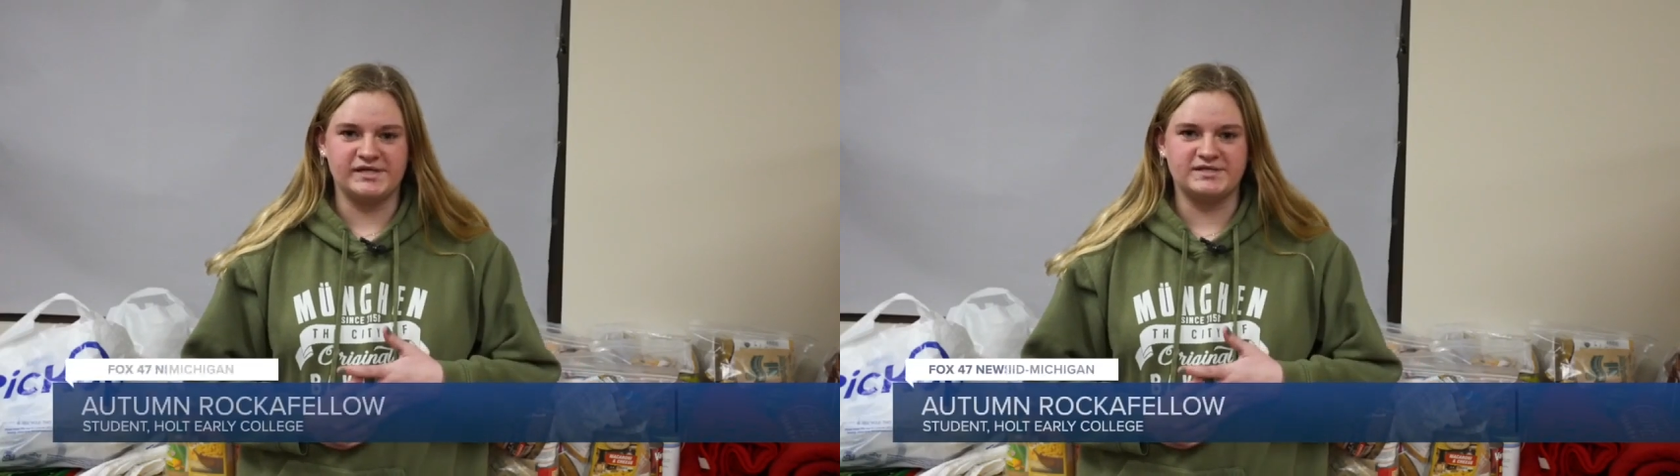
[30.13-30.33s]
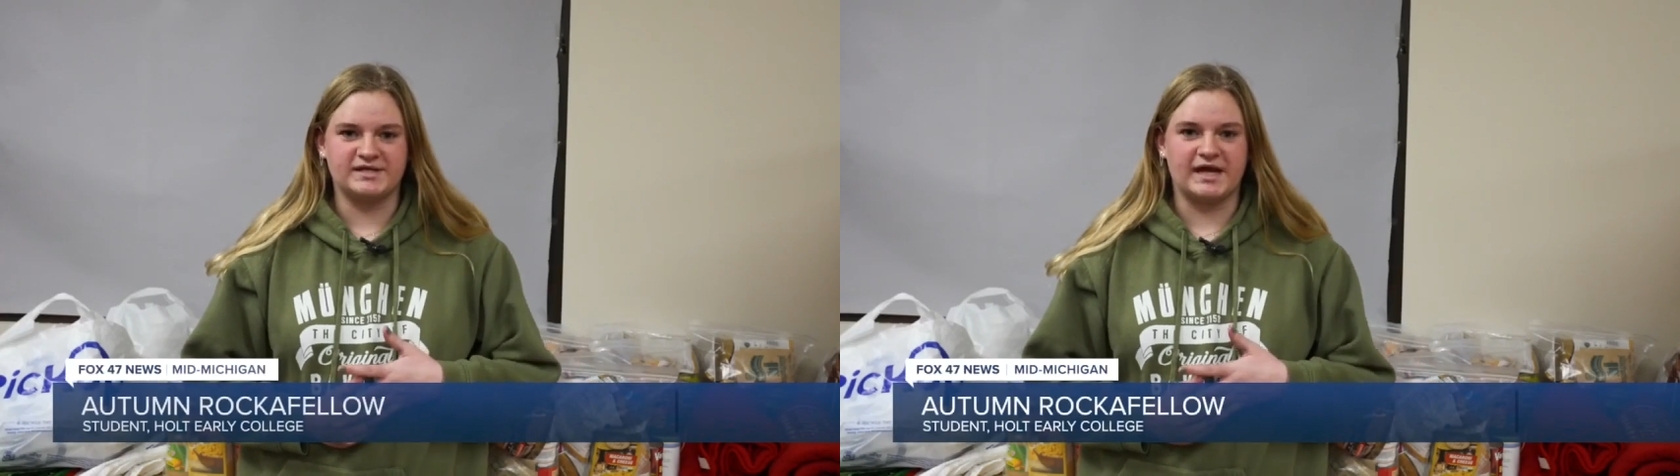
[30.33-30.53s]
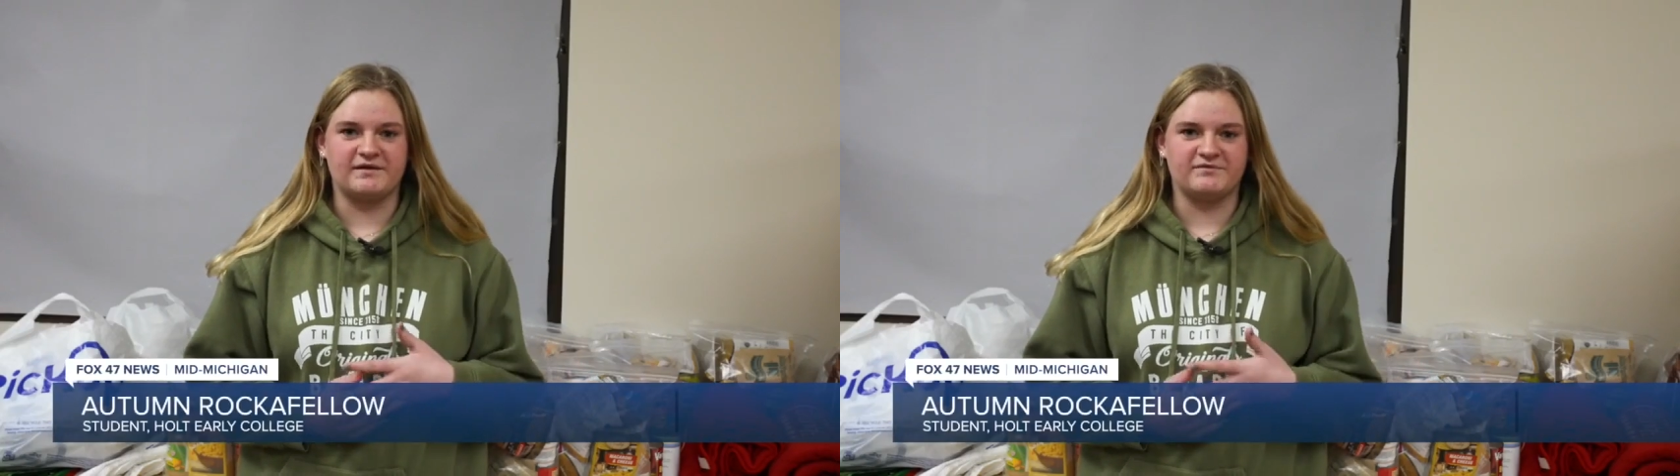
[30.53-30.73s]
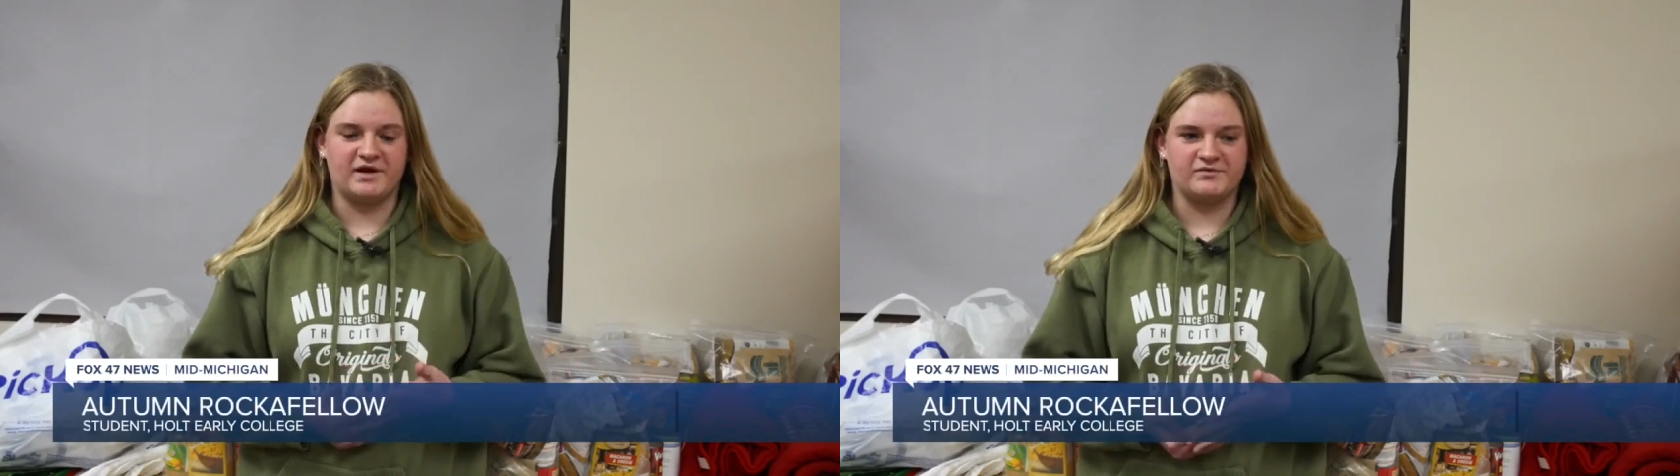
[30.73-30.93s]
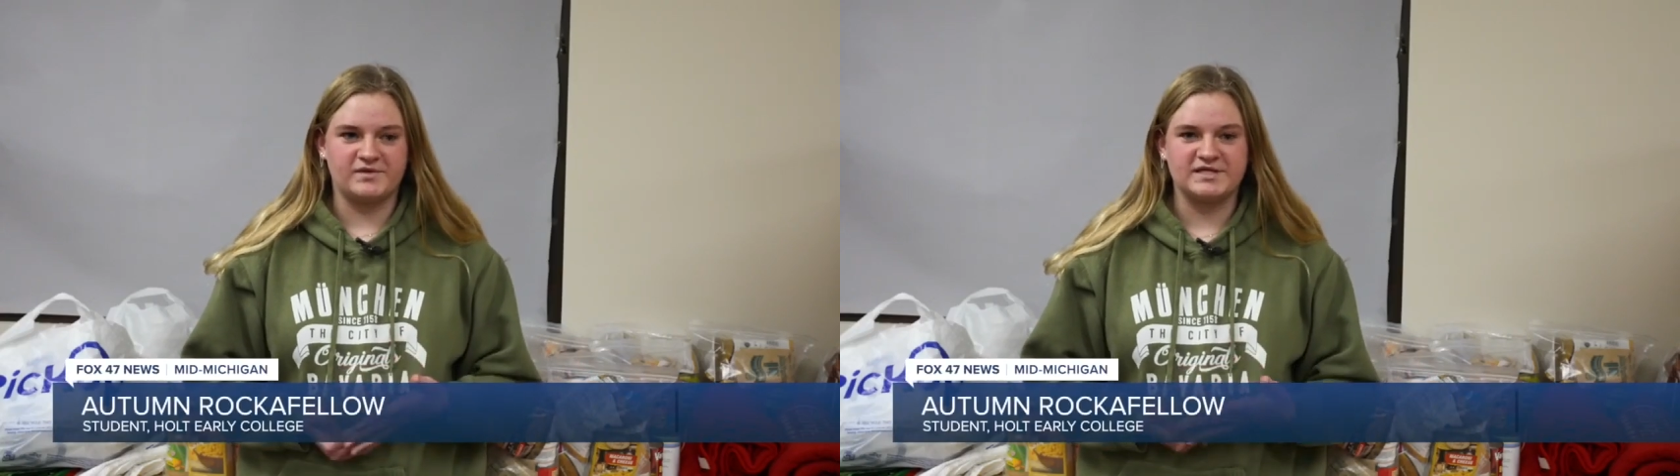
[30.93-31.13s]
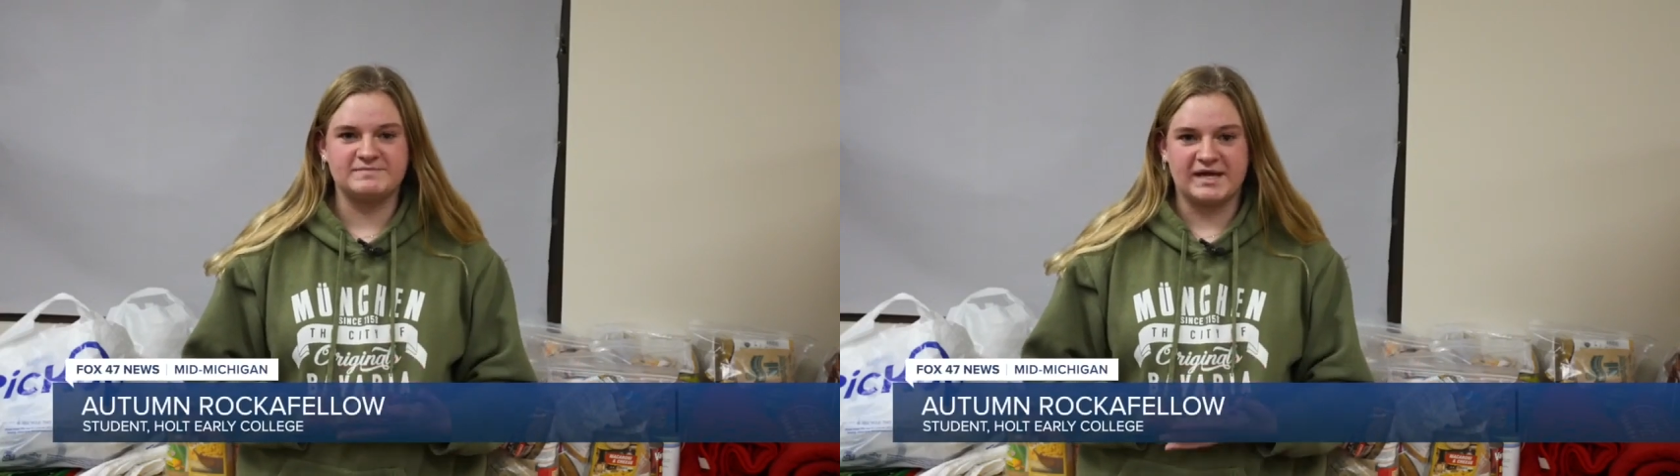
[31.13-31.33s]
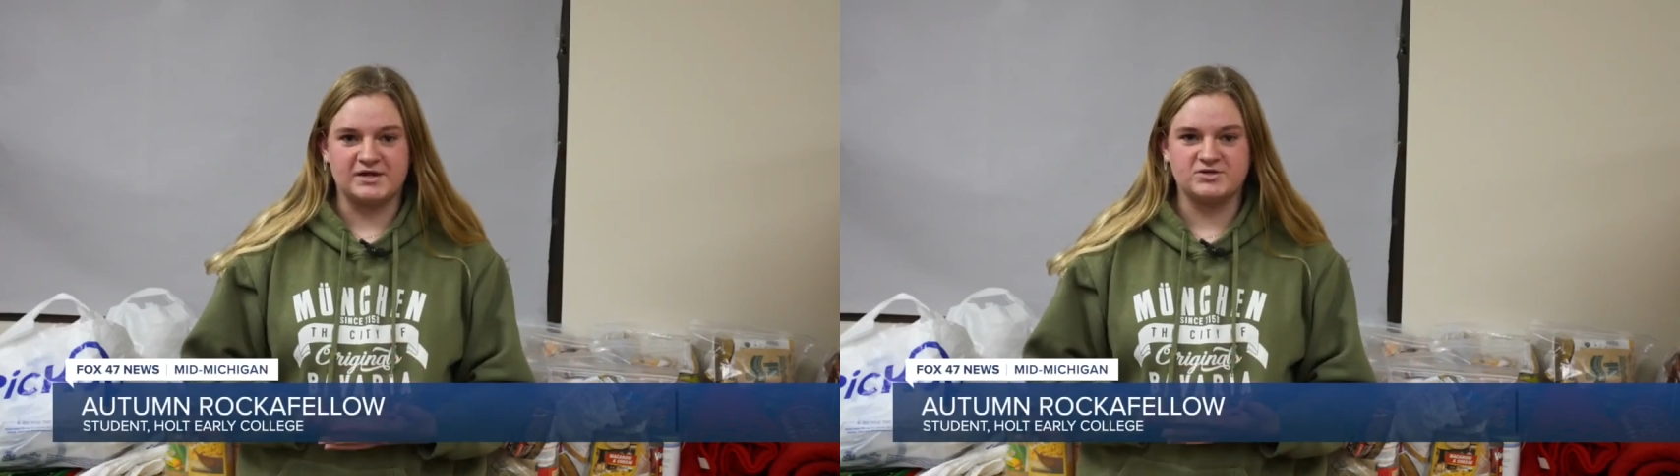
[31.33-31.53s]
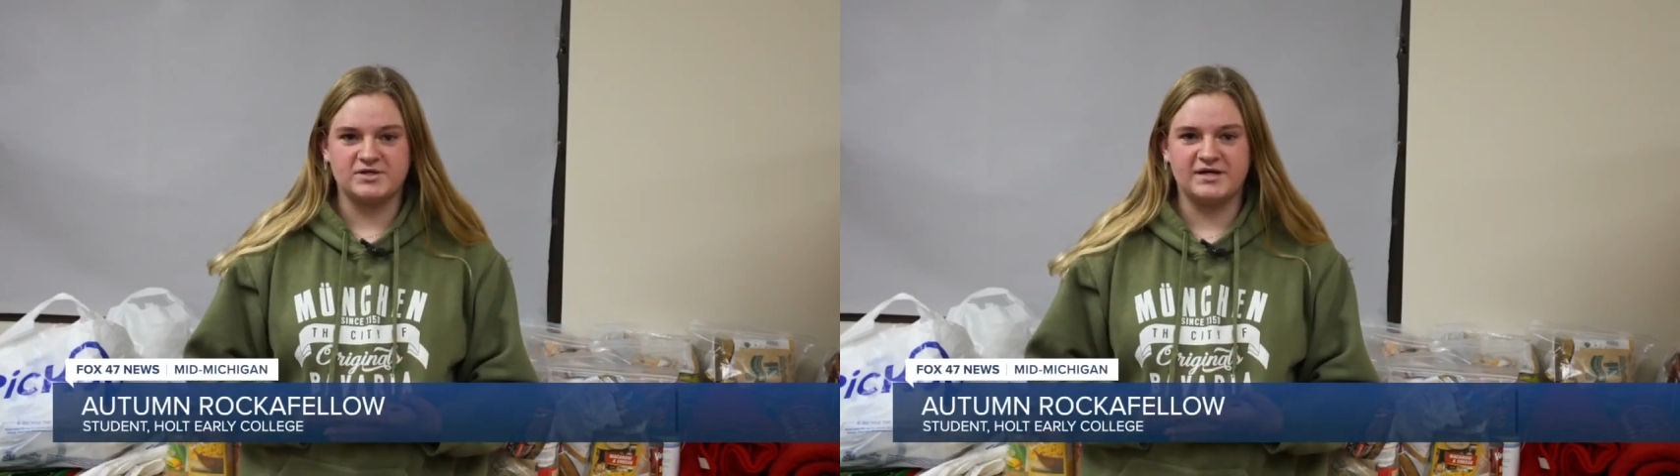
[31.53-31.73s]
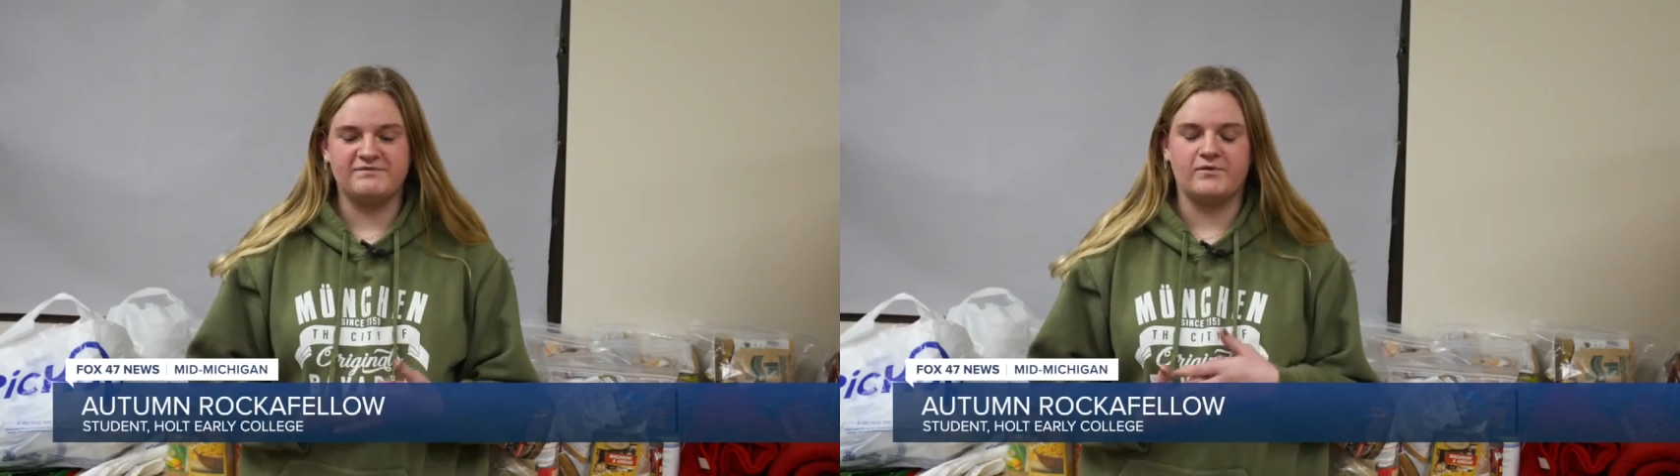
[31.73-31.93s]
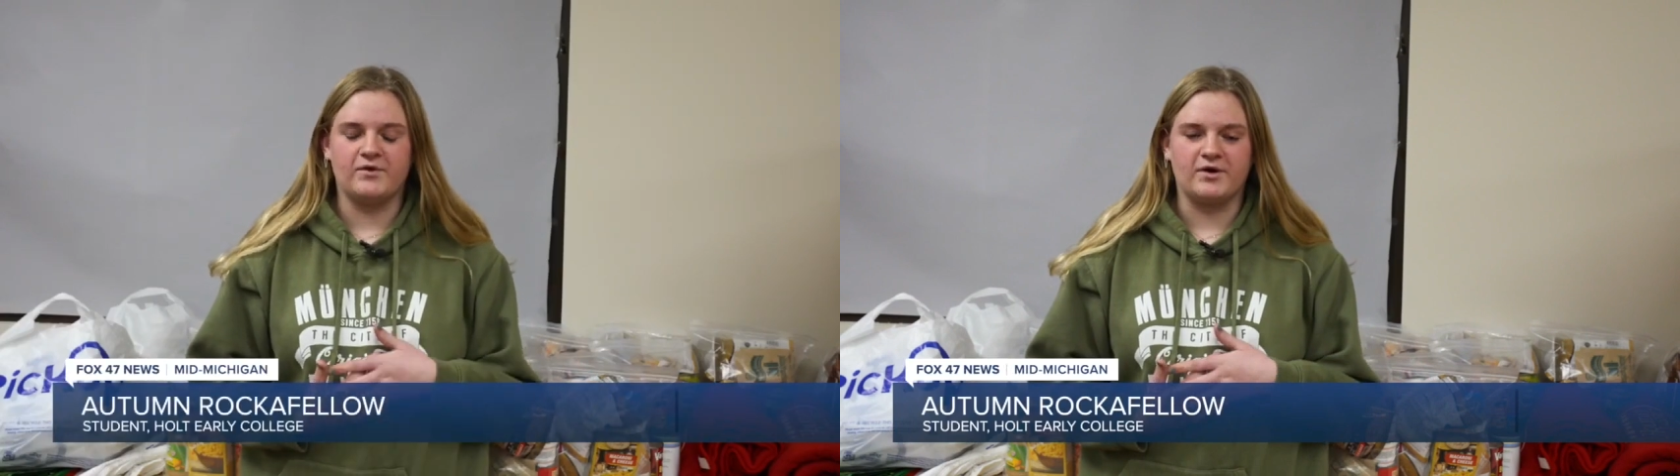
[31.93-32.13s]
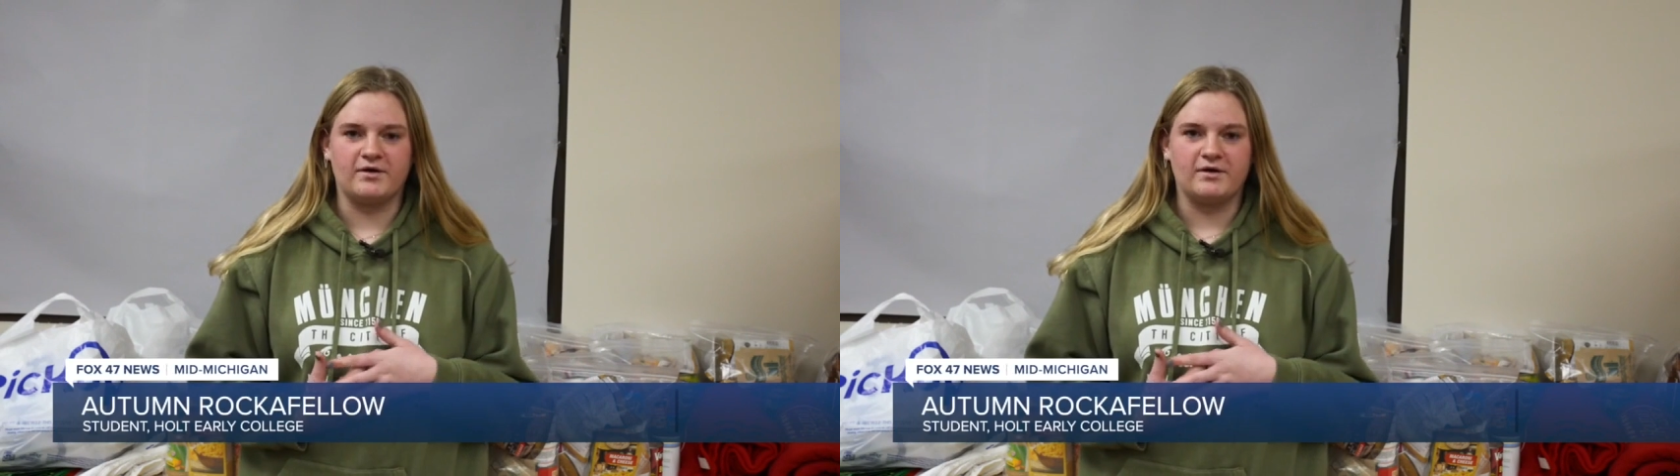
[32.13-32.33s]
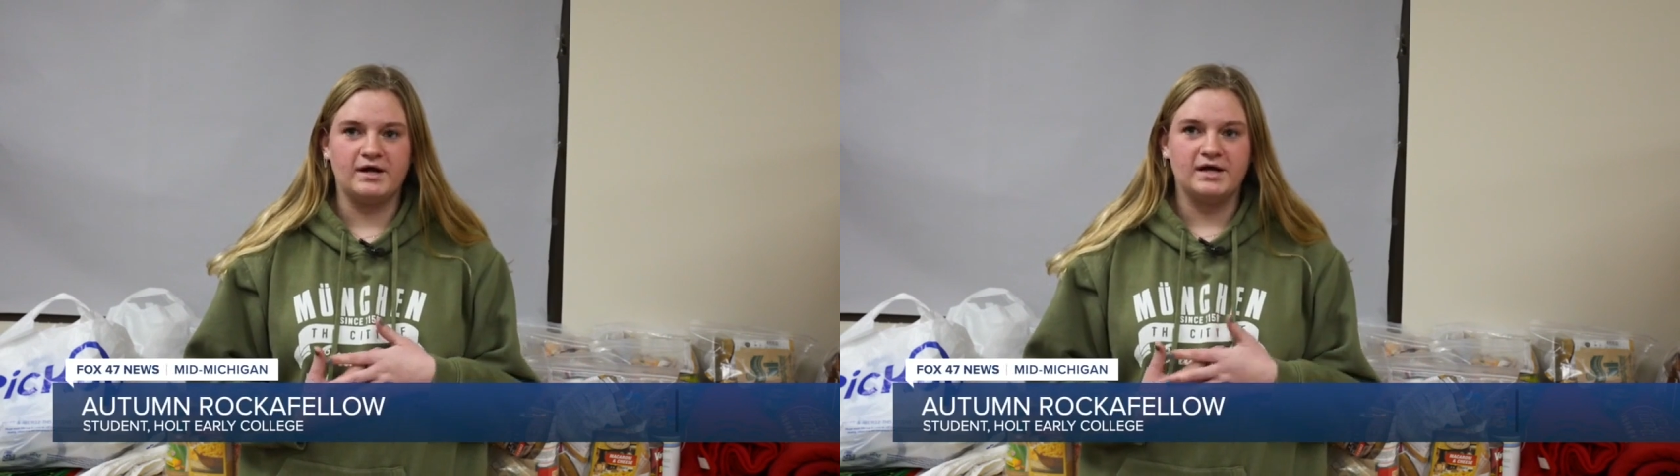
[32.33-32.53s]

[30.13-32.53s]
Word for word: to get involved with this pantry for